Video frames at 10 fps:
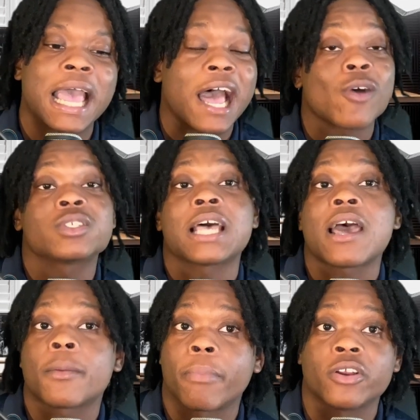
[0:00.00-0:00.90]

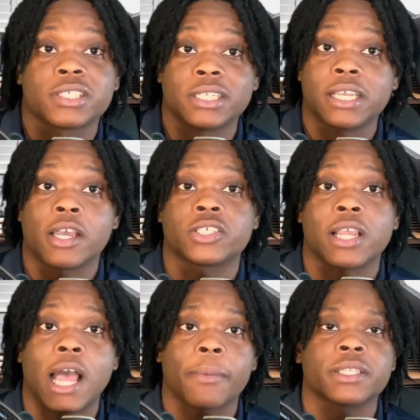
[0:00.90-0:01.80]
outside of Burks and DeAndre
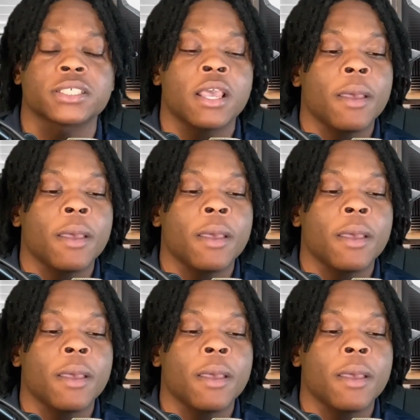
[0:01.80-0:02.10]
Hopkins.